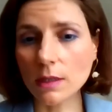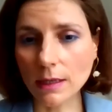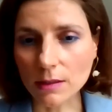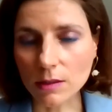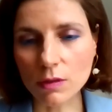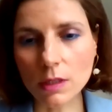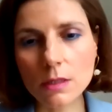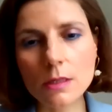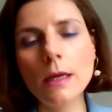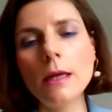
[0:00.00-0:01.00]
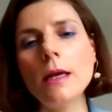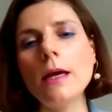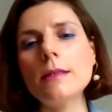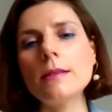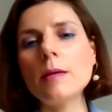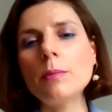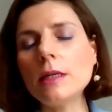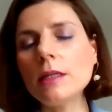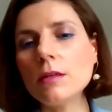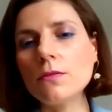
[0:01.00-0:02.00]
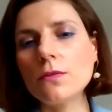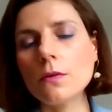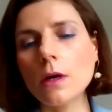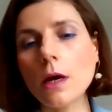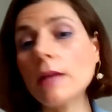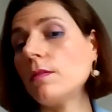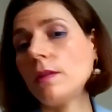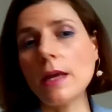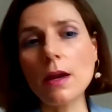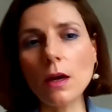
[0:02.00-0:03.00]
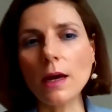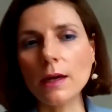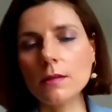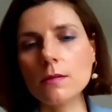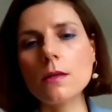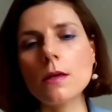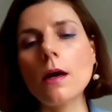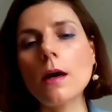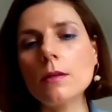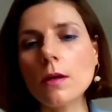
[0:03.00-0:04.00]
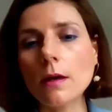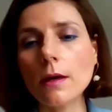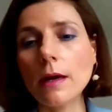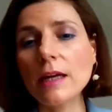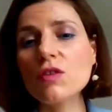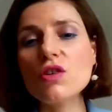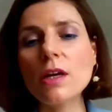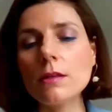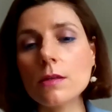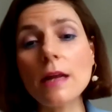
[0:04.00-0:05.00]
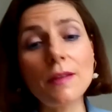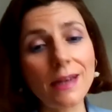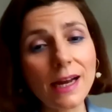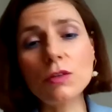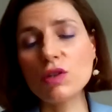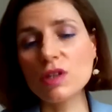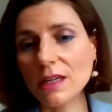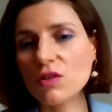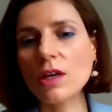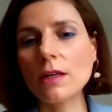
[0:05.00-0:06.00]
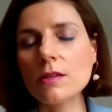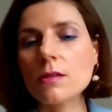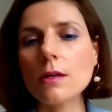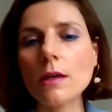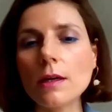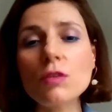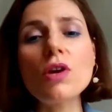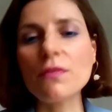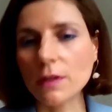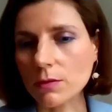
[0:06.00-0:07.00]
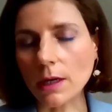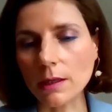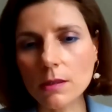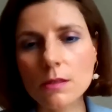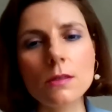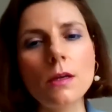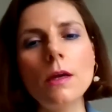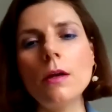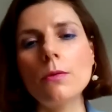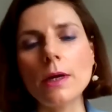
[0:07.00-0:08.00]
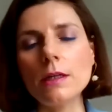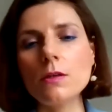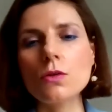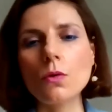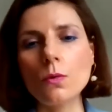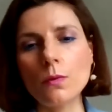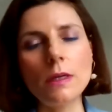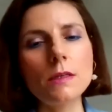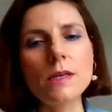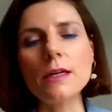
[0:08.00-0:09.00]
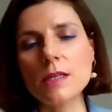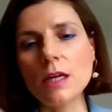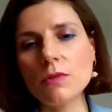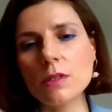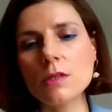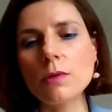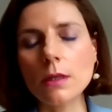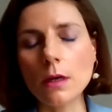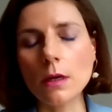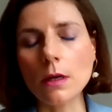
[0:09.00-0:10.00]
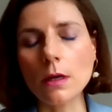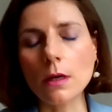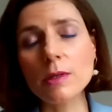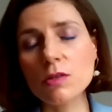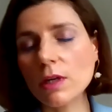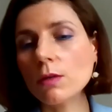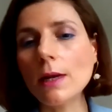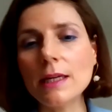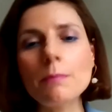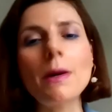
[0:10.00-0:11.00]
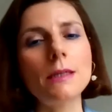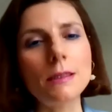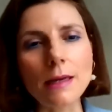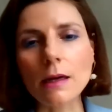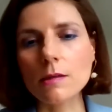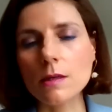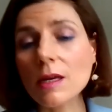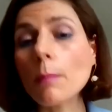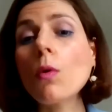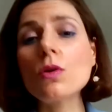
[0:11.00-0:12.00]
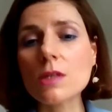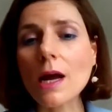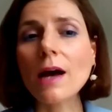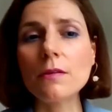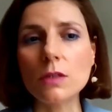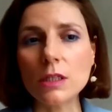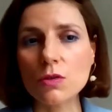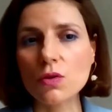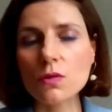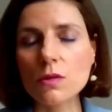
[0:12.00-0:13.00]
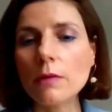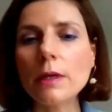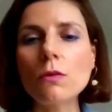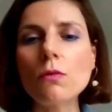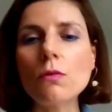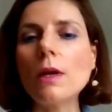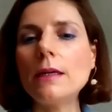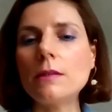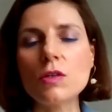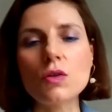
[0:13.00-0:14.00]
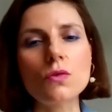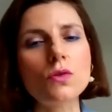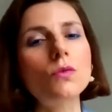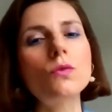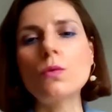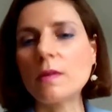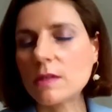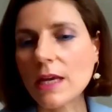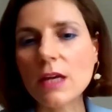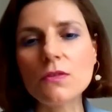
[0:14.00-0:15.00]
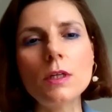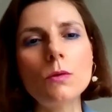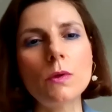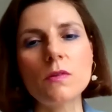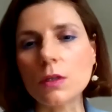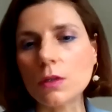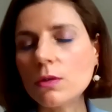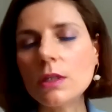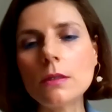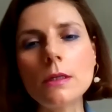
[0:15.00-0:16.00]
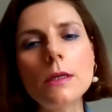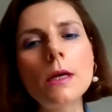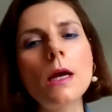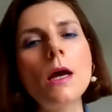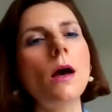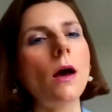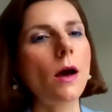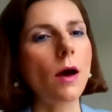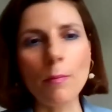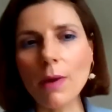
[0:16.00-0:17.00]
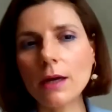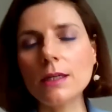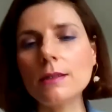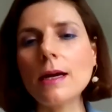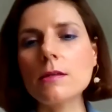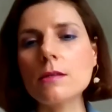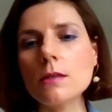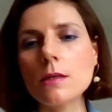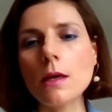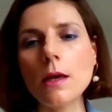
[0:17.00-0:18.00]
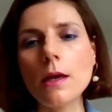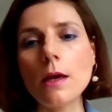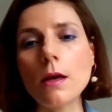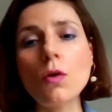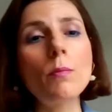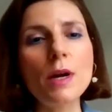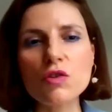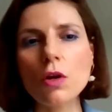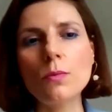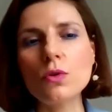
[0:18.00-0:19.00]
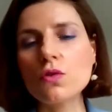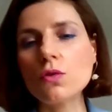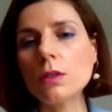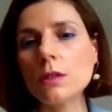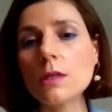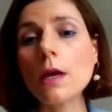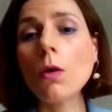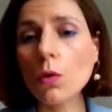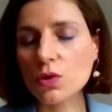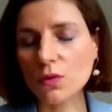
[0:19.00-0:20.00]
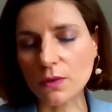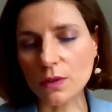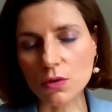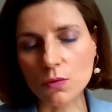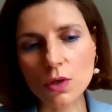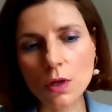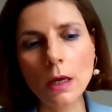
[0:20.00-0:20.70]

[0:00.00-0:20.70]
countries, and I believe and the airlines exchange and the countries exchange traffic rights. Right. So these air services agreements regulate market access, amongst other issues. They regulate issues to do with safety, with security, market access, commercial opportunities, a host of issues.